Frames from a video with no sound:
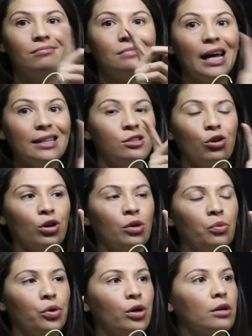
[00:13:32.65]
that's not going to
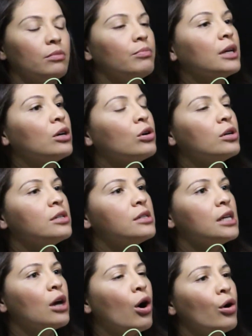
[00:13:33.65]
work because
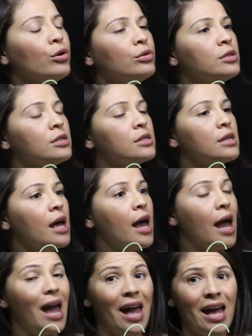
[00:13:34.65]
the host's
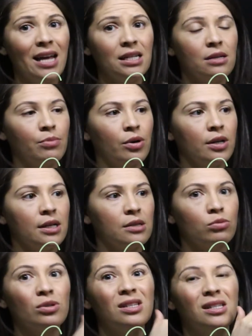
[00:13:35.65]
antibodies
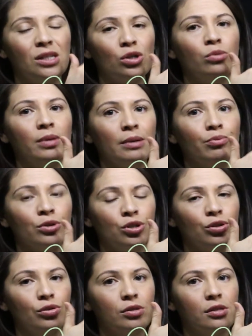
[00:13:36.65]
will still be
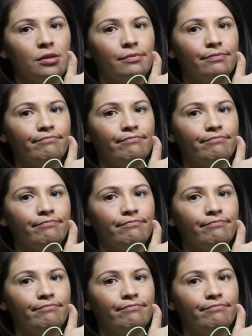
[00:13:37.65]
produced.